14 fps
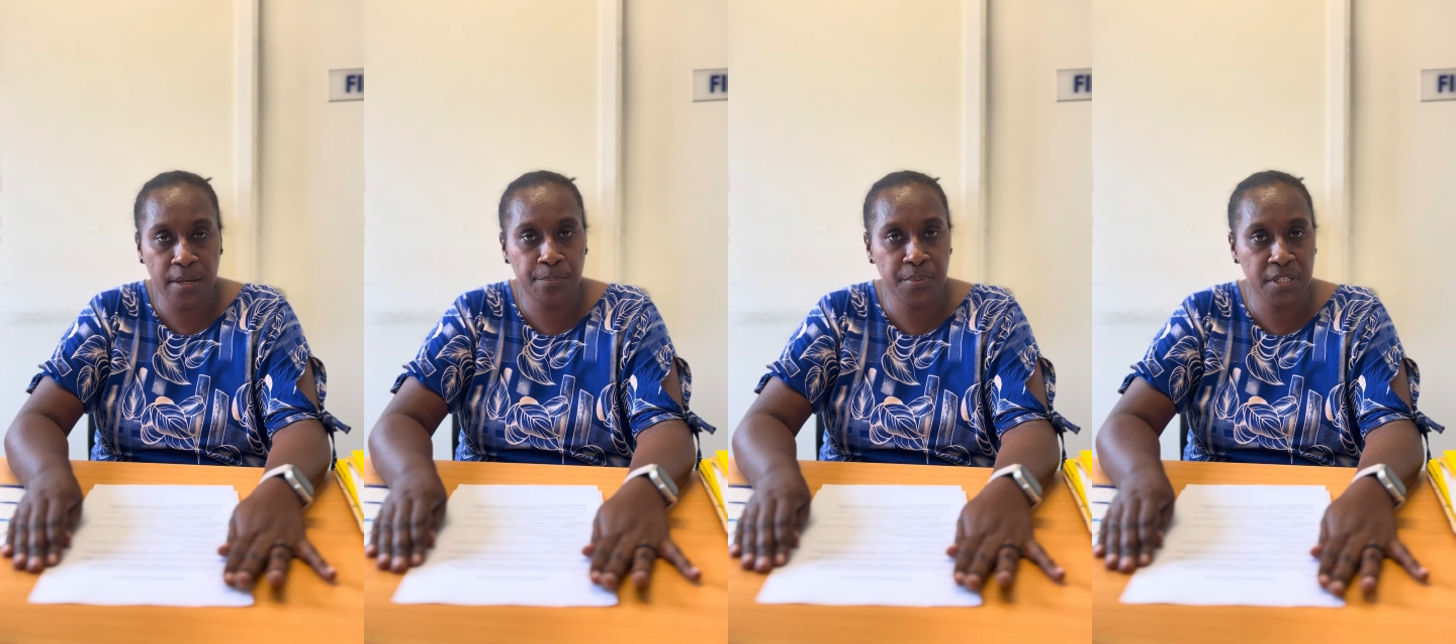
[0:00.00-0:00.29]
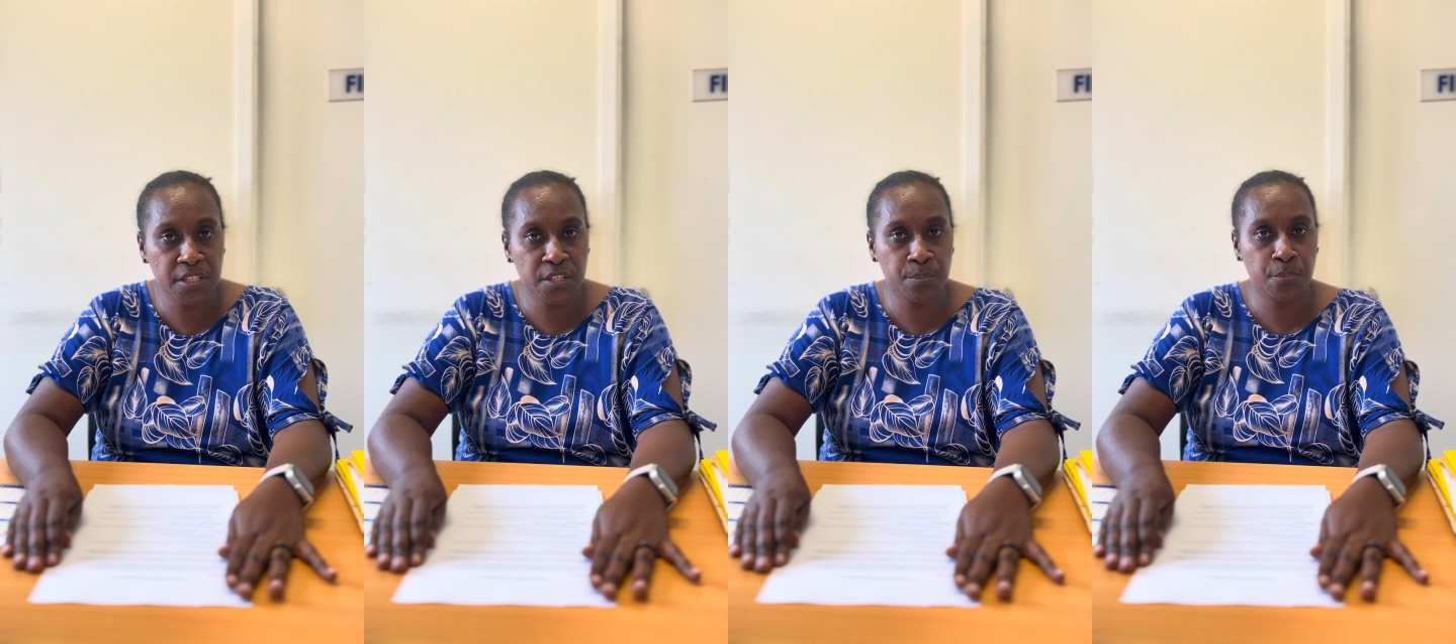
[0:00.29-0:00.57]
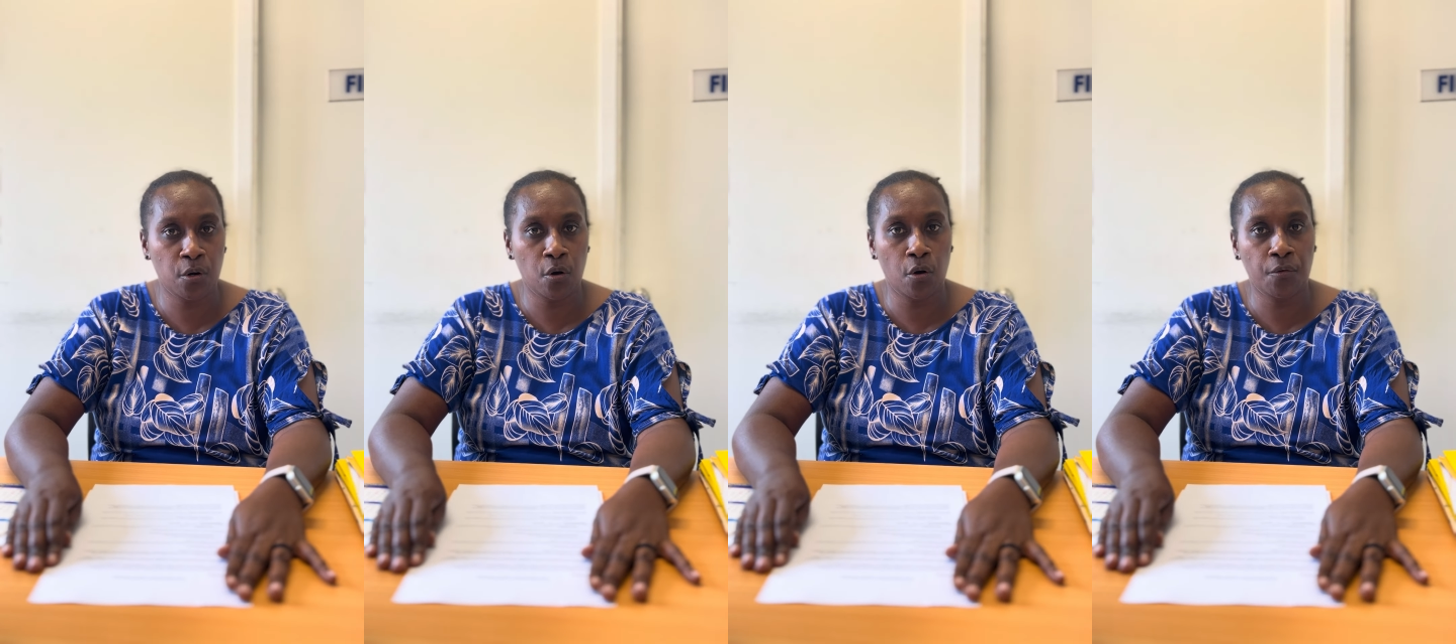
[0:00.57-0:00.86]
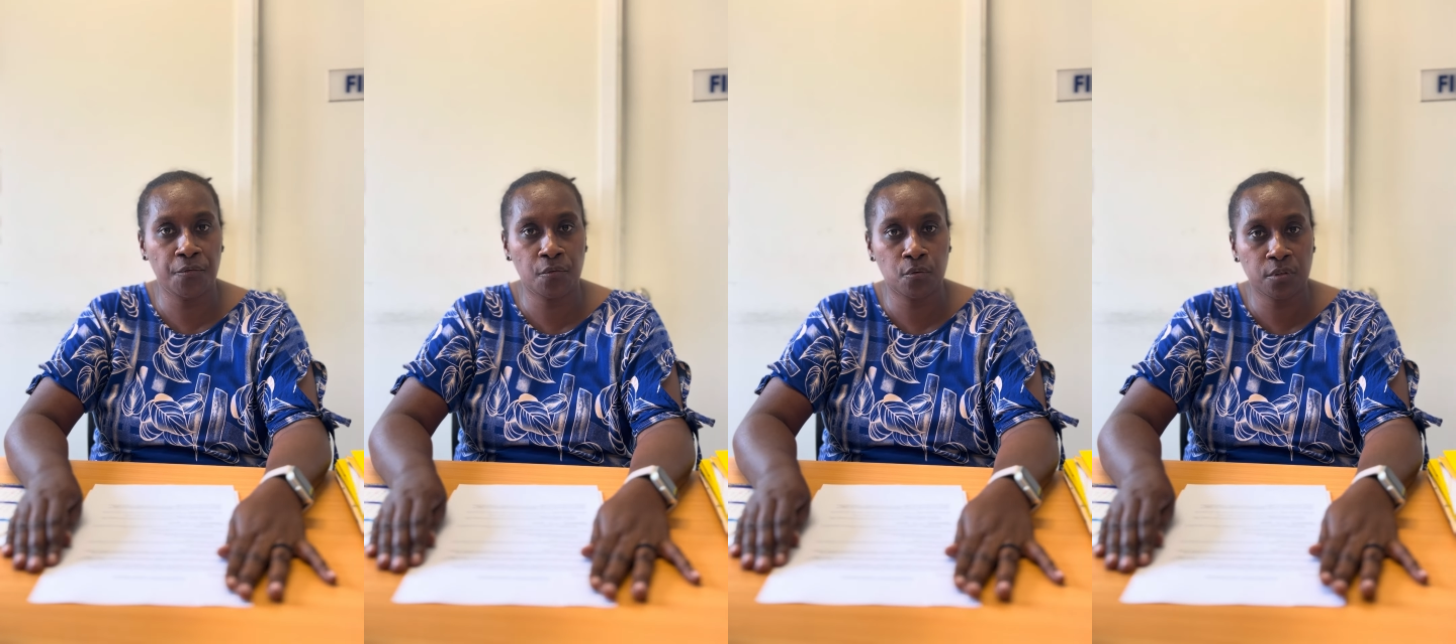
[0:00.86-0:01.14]
principles of
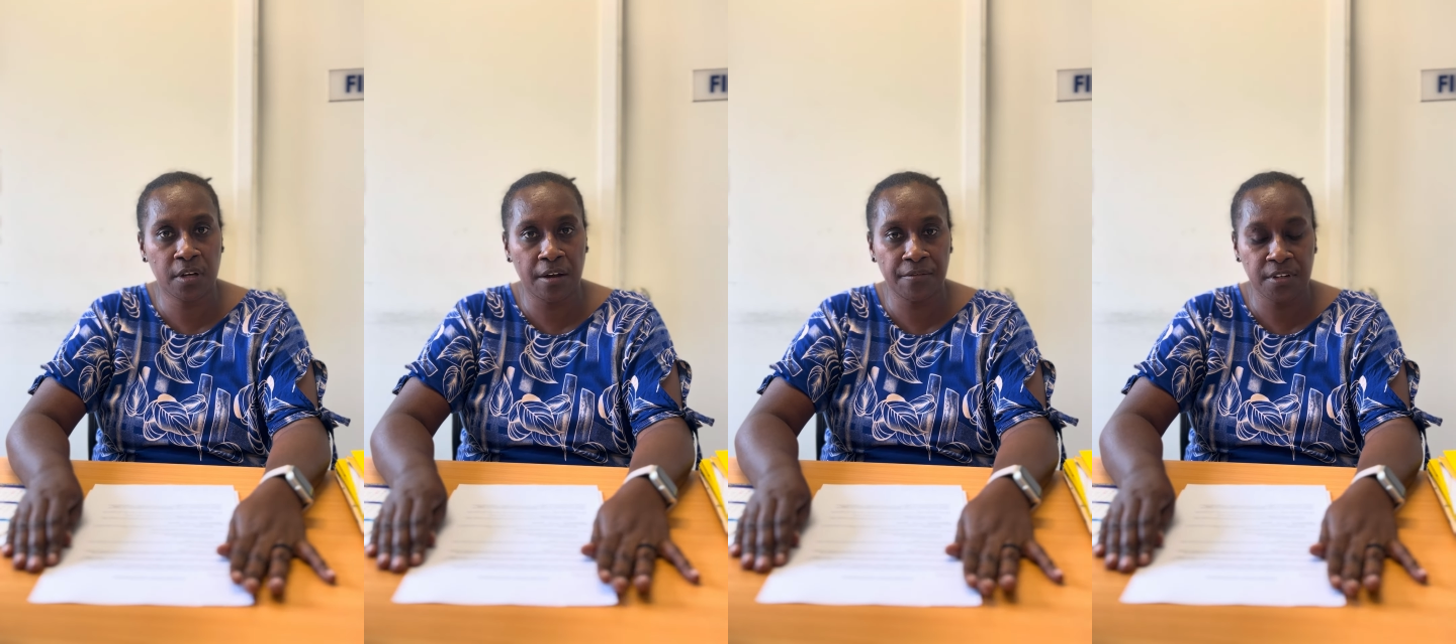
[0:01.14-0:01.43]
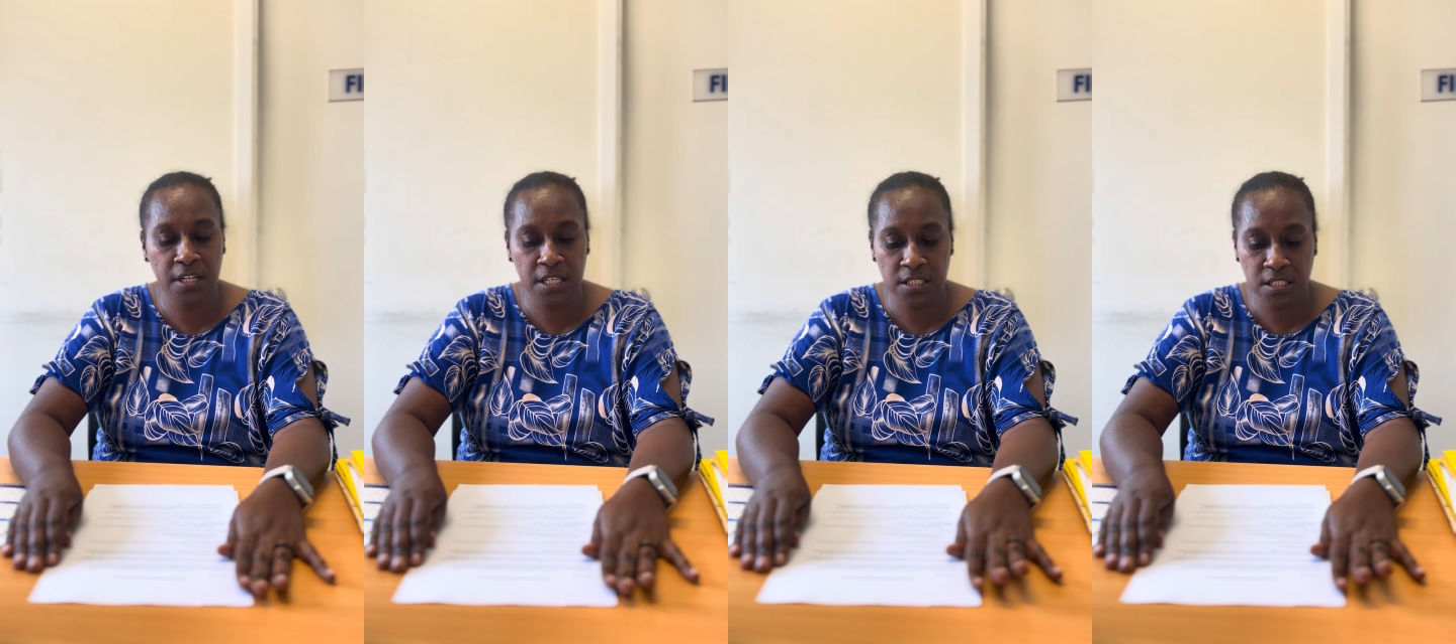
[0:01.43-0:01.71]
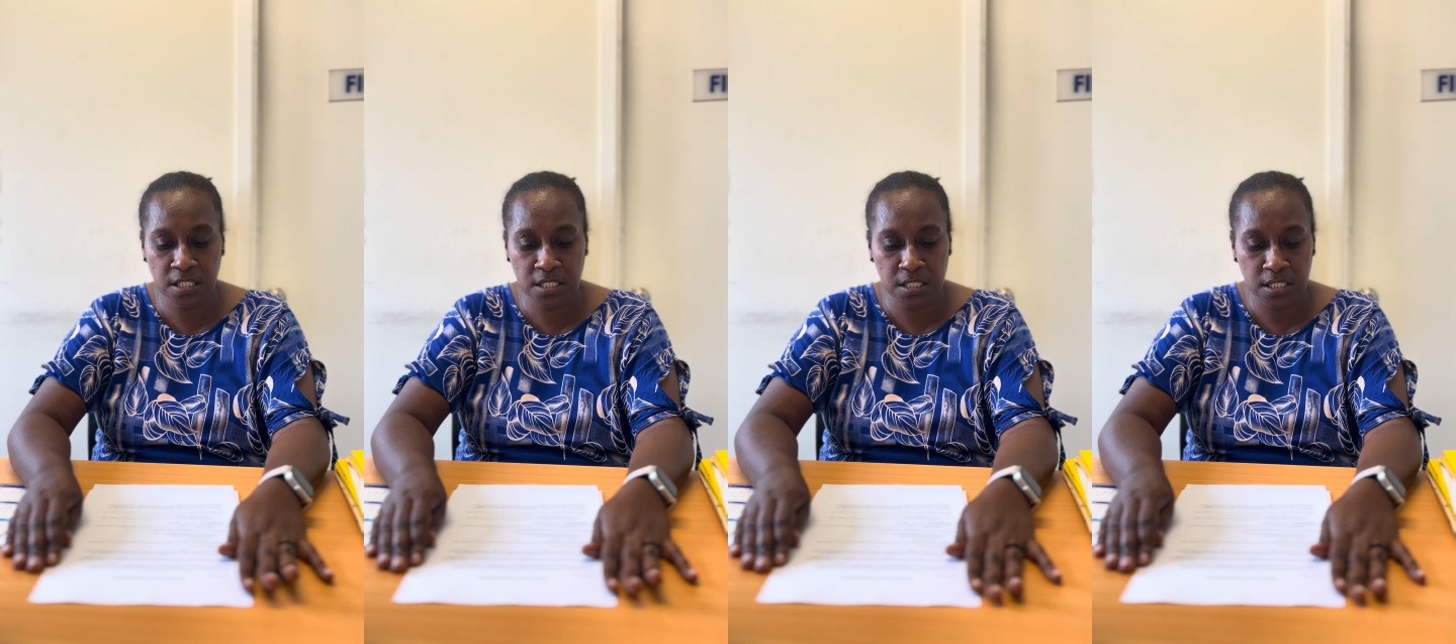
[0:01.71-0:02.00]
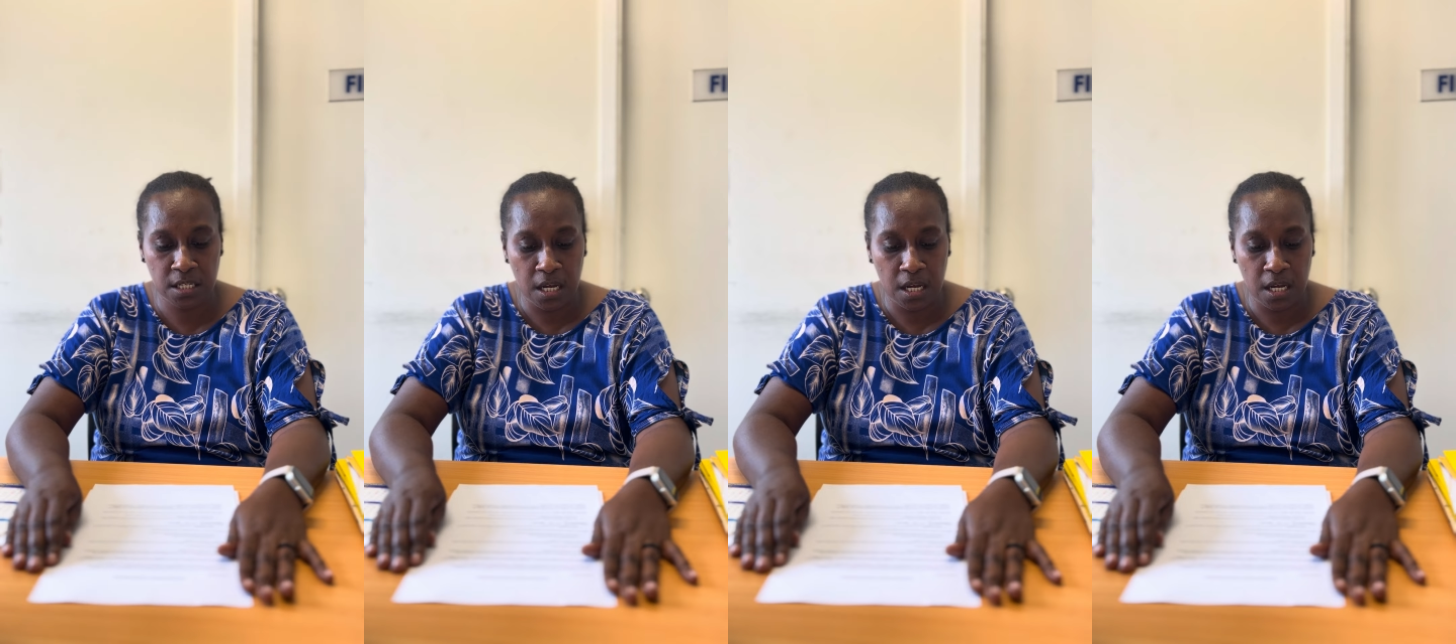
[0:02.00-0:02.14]
good governance?